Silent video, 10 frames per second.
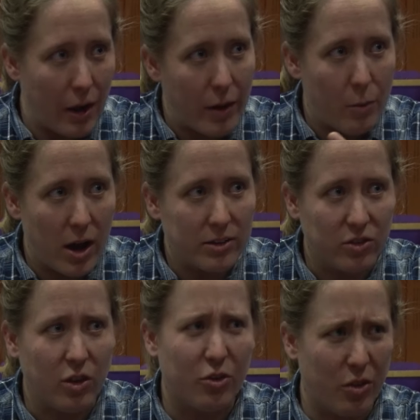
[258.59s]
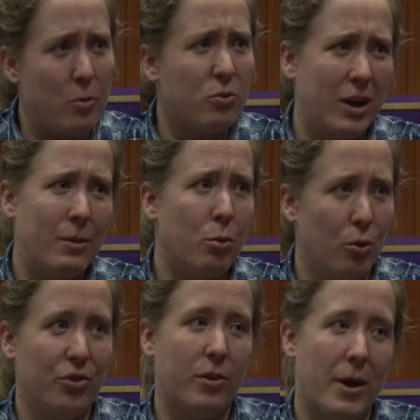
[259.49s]
how they worked and so on. So that was really
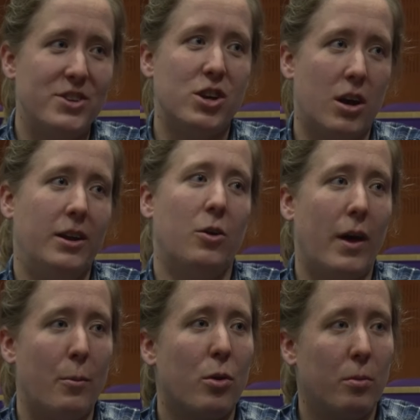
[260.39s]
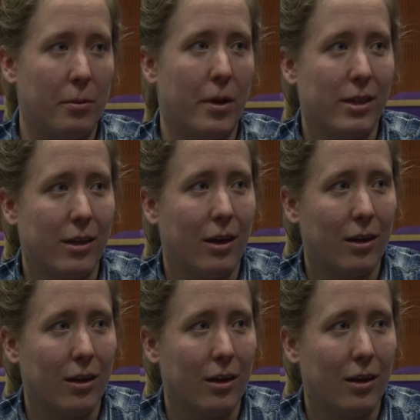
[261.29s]
important in my journey on that problem, I think.